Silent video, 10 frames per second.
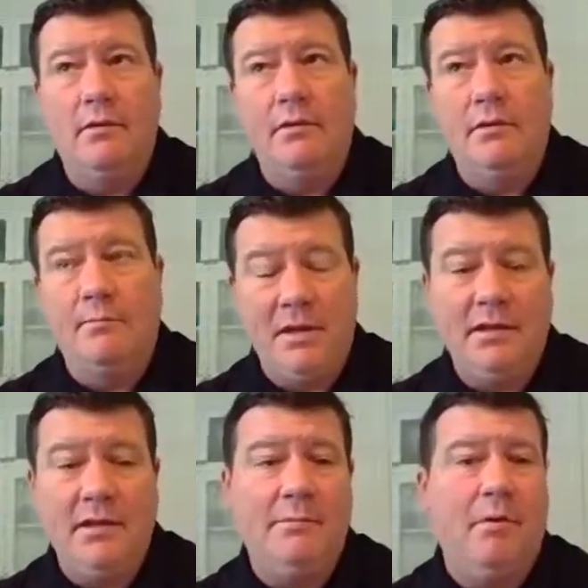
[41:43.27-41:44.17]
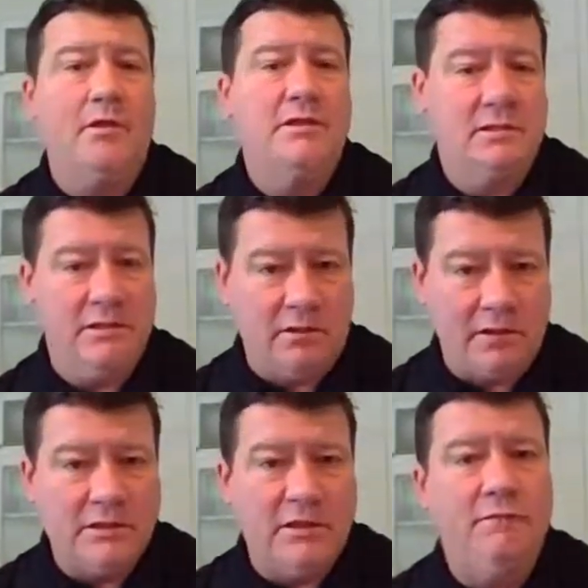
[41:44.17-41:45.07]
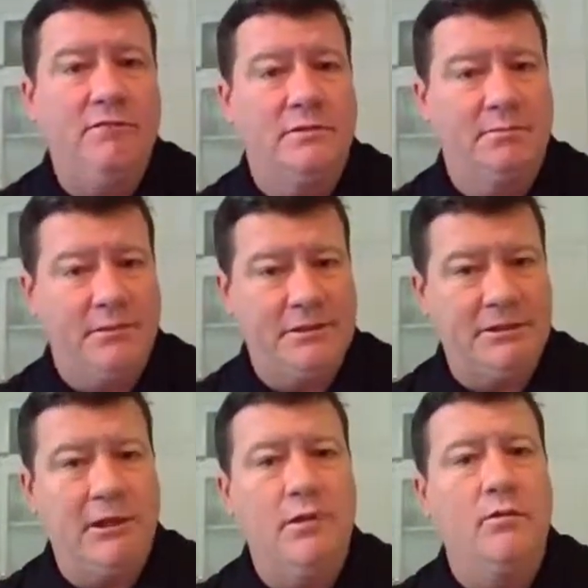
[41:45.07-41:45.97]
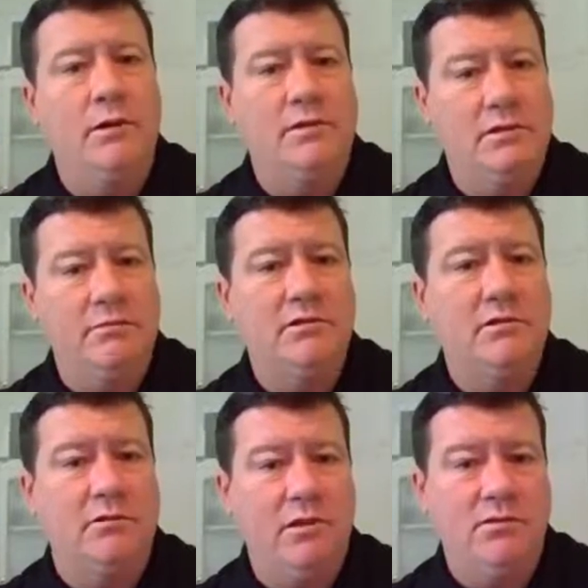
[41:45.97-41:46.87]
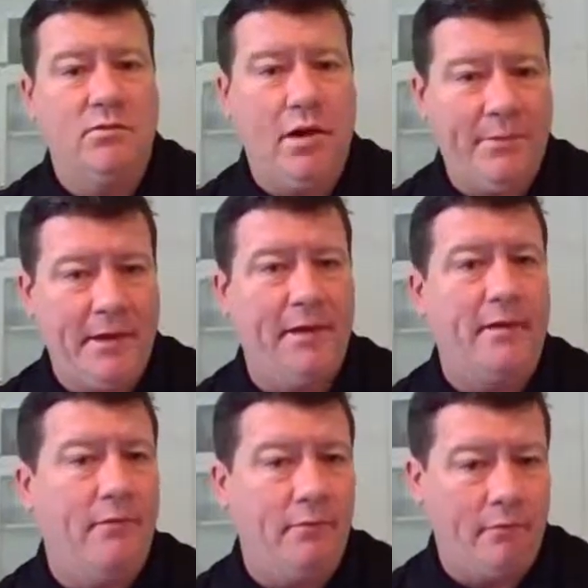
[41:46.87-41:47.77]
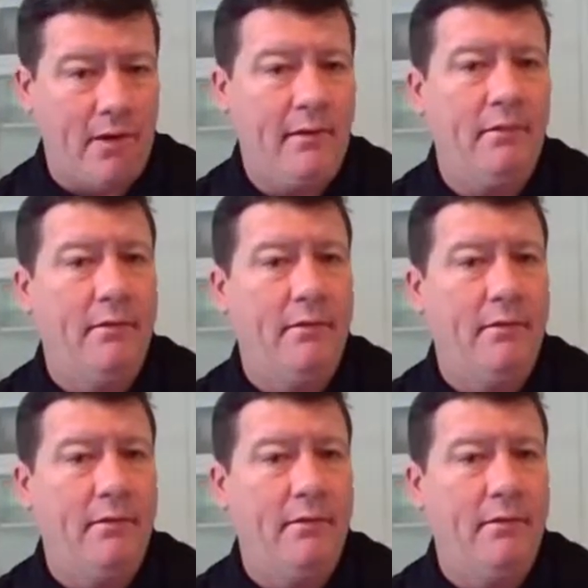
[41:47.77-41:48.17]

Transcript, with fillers: the PID process and all that stuff was pretty slow unless somebody's going to raise a weapon at you, right?